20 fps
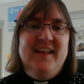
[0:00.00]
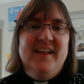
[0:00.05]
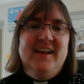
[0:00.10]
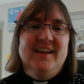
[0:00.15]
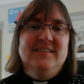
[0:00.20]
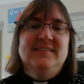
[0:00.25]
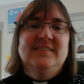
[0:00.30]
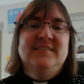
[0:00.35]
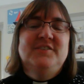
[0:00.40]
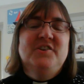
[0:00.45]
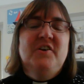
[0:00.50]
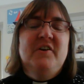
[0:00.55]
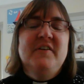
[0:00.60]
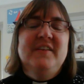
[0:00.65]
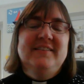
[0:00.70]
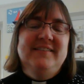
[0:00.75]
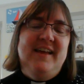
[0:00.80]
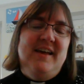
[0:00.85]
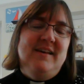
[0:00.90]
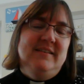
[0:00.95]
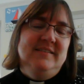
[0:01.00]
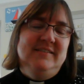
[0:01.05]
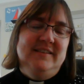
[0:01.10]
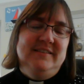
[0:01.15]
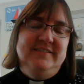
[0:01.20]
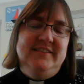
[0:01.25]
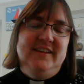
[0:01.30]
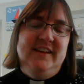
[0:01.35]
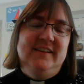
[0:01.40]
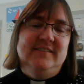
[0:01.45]
It's a story that tells
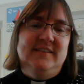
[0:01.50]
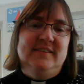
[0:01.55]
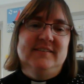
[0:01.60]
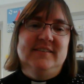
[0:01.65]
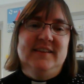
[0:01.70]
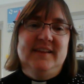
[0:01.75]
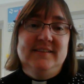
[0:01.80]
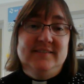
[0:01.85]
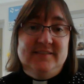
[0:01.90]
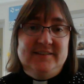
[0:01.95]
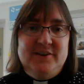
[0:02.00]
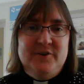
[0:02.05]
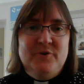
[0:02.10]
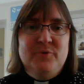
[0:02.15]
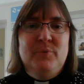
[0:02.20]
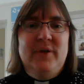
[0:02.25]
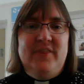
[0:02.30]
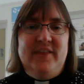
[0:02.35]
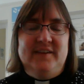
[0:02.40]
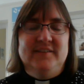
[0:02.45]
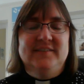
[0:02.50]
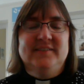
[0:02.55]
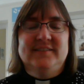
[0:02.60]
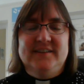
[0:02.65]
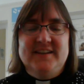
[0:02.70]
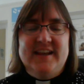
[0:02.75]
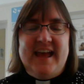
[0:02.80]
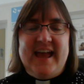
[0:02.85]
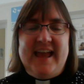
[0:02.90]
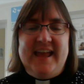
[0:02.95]
that Jesus is still with us
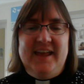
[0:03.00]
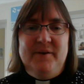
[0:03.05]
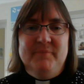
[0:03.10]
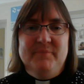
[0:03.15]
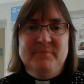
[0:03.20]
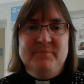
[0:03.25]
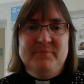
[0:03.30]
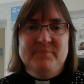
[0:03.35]
today.